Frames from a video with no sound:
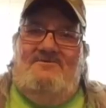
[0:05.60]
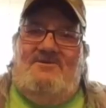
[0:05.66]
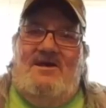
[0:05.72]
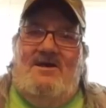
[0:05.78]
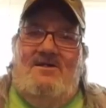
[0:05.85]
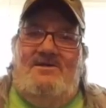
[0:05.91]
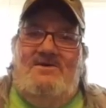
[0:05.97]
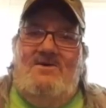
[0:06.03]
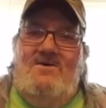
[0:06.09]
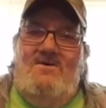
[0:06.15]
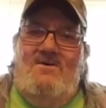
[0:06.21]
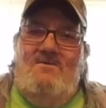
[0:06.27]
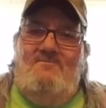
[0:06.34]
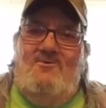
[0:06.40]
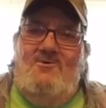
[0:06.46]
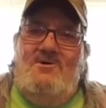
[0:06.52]
Tell you
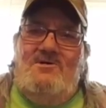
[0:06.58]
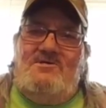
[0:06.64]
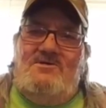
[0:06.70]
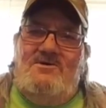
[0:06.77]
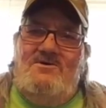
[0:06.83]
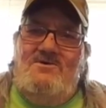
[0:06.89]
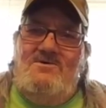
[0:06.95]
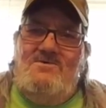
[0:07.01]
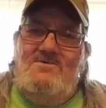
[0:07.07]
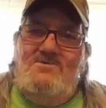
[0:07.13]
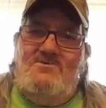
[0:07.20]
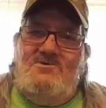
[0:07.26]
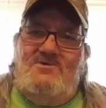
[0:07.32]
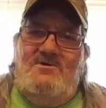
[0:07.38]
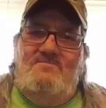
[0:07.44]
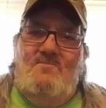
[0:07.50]
boys and
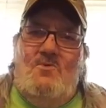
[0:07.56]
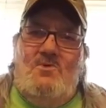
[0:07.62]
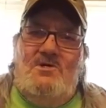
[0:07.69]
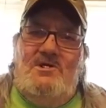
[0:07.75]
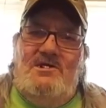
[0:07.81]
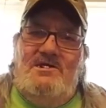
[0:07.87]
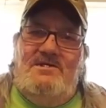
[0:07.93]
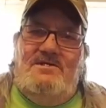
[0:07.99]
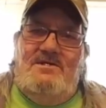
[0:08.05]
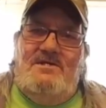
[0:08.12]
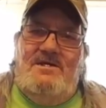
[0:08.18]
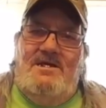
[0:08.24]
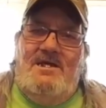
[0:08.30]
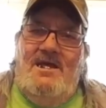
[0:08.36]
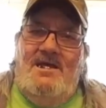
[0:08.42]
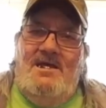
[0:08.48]
girls, good morning.
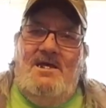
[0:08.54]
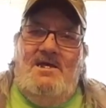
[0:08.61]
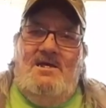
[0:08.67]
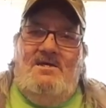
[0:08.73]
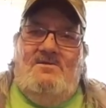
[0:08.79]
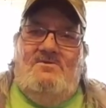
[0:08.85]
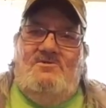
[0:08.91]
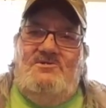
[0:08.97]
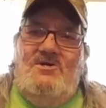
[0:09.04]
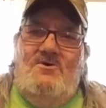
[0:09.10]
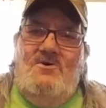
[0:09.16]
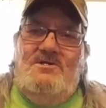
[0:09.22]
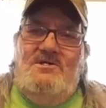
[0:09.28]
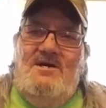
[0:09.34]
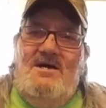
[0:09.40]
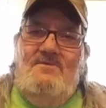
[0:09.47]

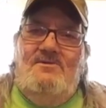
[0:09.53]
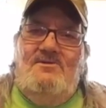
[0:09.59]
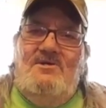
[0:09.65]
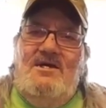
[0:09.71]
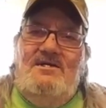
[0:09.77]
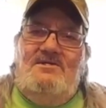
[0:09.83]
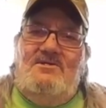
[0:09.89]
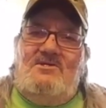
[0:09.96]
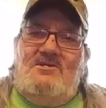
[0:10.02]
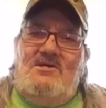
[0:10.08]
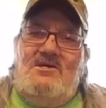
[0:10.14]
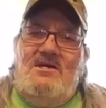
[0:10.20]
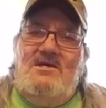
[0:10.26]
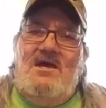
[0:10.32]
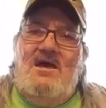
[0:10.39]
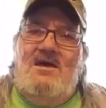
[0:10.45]
Leo and I would like to
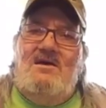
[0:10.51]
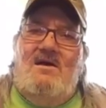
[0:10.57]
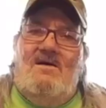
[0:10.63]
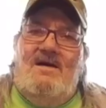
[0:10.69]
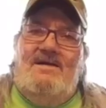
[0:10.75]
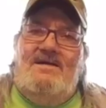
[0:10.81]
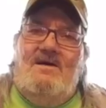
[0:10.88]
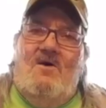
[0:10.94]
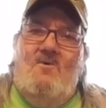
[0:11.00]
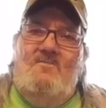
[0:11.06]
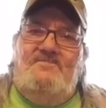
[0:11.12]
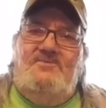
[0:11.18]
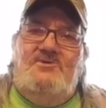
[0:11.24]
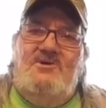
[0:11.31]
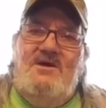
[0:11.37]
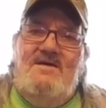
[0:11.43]
say, I
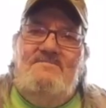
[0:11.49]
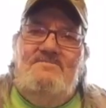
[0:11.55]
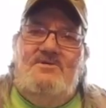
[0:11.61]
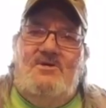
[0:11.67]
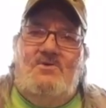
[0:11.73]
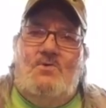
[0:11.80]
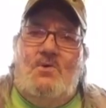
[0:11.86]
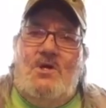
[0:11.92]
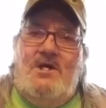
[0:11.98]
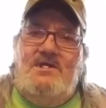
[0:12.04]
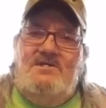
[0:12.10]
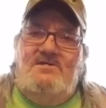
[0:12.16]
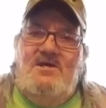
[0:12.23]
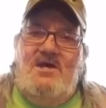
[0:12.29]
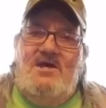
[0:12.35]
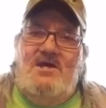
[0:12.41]
hope you're having a
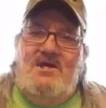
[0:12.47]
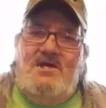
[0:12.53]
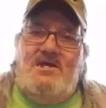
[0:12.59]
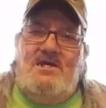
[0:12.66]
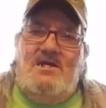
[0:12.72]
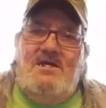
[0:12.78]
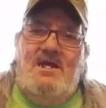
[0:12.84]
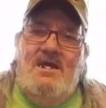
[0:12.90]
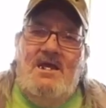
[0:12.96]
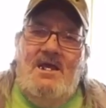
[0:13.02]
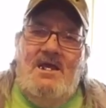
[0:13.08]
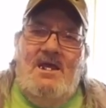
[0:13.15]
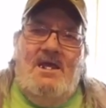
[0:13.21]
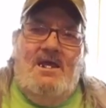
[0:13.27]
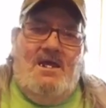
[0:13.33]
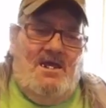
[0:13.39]
great day.
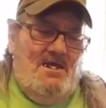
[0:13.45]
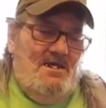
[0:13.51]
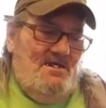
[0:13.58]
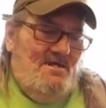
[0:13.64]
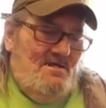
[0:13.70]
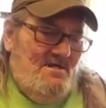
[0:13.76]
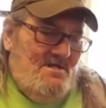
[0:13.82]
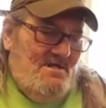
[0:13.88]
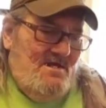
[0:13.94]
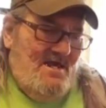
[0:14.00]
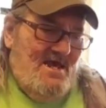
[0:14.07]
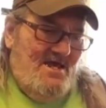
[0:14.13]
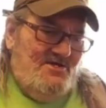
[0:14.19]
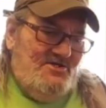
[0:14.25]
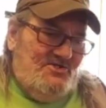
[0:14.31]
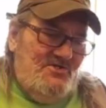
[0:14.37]

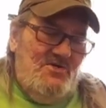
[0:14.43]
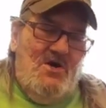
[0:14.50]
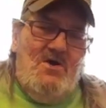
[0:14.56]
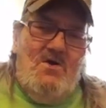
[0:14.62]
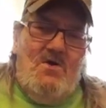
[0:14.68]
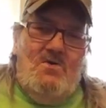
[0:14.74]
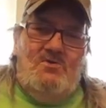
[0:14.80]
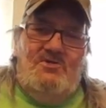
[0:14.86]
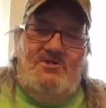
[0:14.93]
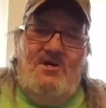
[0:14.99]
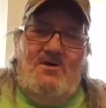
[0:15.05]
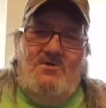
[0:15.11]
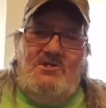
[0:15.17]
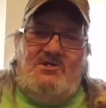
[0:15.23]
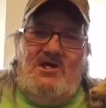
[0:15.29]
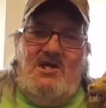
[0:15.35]
As you know,
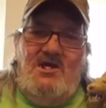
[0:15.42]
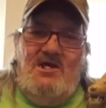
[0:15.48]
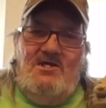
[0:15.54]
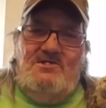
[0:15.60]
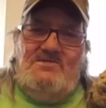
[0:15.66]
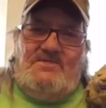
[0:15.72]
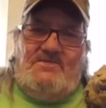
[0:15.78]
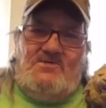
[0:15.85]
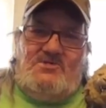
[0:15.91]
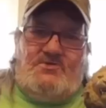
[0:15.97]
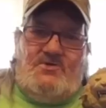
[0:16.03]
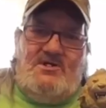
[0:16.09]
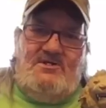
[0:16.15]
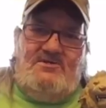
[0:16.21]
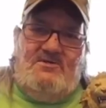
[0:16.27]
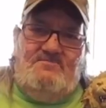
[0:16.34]
Leo stands for
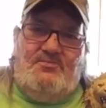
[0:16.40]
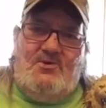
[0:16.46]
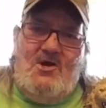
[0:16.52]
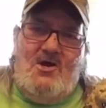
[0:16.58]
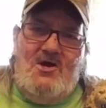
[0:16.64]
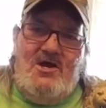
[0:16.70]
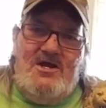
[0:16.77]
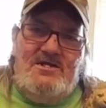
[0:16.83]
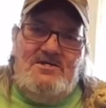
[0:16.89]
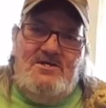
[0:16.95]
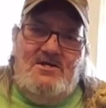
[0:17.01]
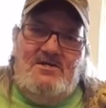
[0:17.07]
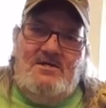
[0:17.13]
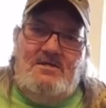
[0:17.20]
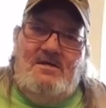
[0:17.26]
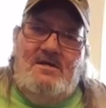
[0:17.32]
strength and
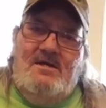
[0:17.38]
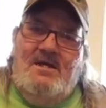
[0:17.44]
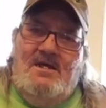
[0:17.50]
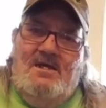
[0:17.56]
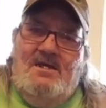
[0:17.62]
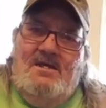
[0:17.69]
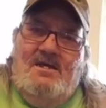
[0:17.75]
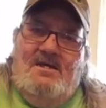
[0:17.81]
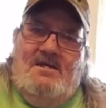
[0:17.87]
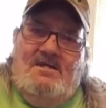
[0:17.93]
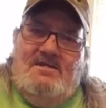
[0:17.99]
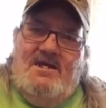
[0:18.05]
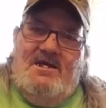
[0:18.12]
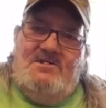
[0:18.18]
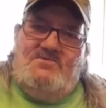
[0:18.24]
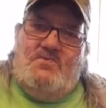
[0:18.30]
pride.
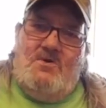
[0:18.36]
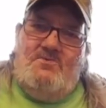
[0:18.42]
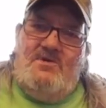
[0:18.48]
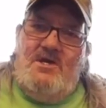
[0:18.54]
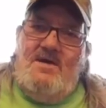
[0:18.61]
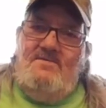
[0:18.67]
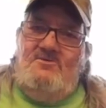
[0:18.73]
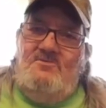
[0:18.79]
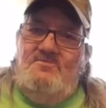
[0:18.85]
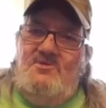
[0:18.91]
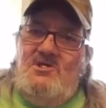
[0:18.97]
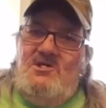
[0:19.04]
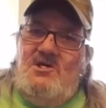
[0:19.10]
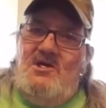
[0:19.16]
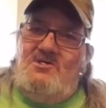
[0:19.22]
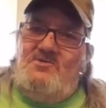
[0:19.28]
That's what we have to
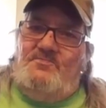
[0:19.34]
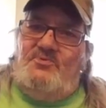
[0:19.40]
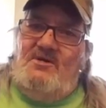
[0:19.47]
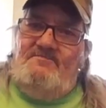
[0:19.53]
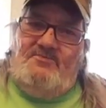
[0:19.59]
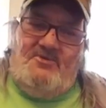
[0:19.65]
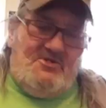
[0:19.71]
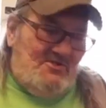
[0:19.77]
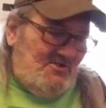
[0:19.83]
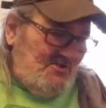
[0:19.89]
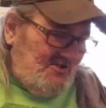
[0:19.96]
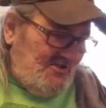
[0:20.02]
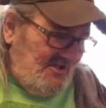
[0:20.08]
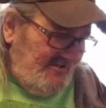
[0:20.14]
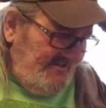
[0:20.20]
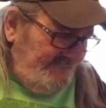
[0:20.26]
be as
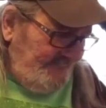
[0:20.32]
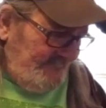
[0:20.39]
preppers.